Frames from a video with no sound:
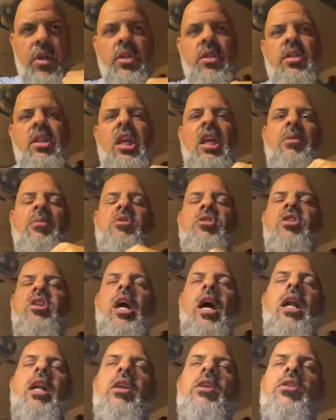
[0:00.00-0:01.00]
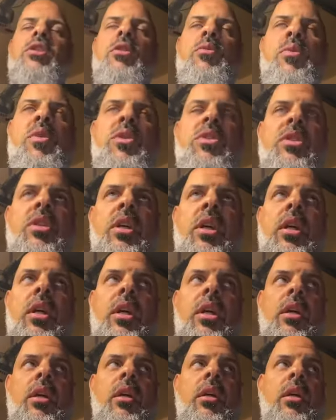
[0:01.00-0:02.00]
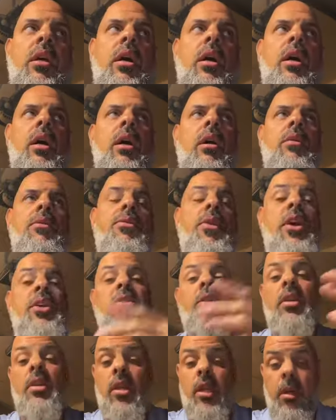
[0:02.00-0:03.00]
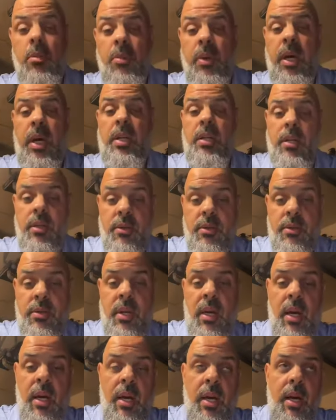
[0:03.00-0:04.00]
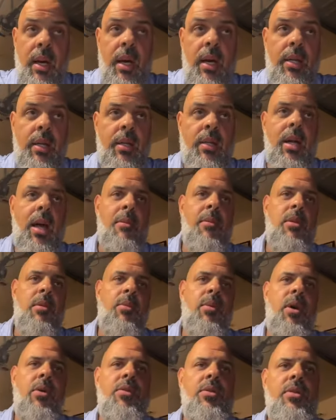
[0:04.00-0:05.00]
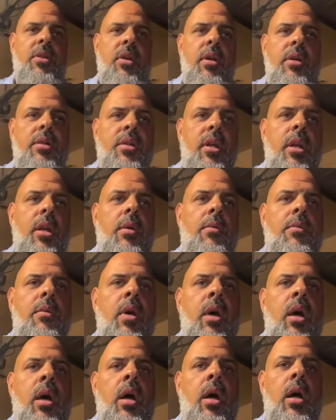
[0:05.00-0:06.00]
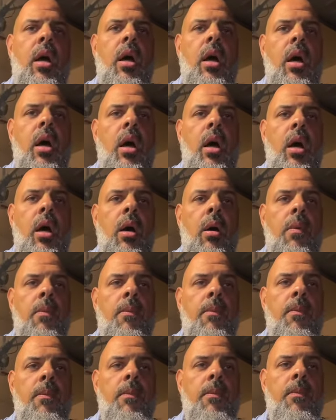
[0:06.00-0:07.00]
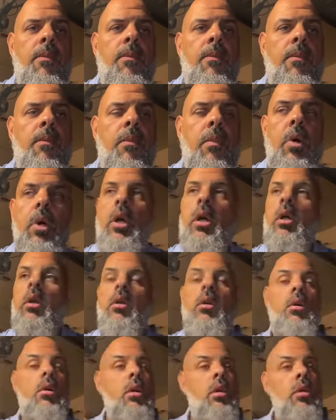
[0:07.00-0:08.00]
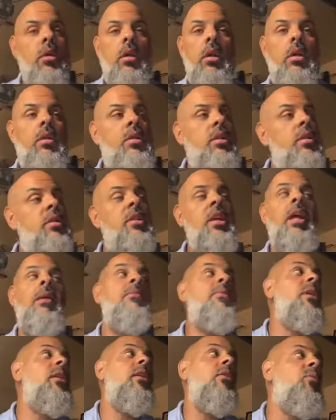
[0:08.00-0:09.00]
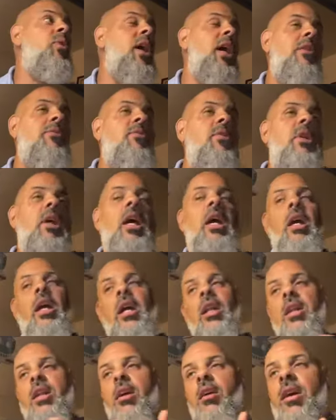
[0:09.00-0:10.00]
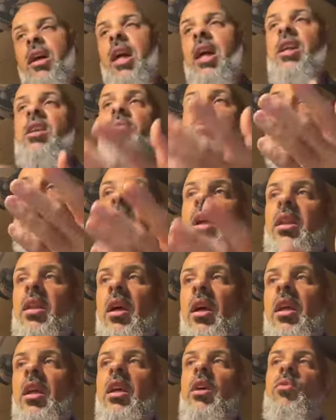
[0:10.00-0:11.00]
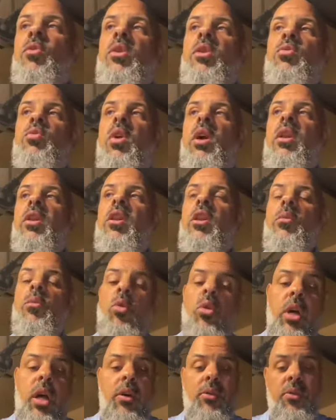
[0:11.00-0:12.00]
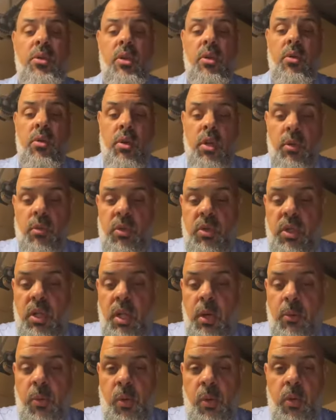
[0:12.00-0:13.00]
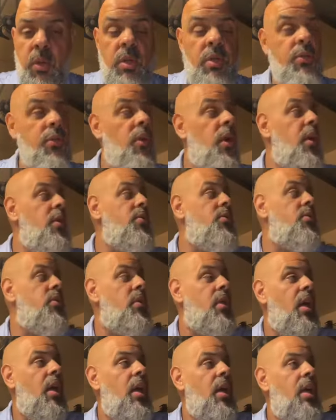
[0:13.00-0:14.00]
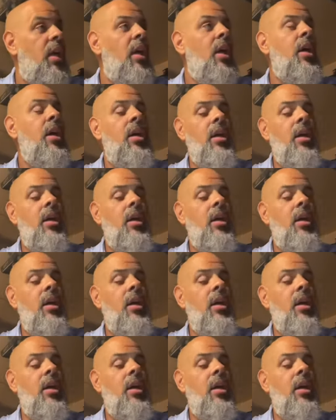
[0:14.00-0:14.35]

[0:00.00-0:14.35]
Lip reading: same challenge that we see facing the companions at the time of the Prophet Sallallahu Alaihi Wasallam. It's the same thing that we have today. In their case back then, it was what? The munafiqun. It was the hypocrites. For us today,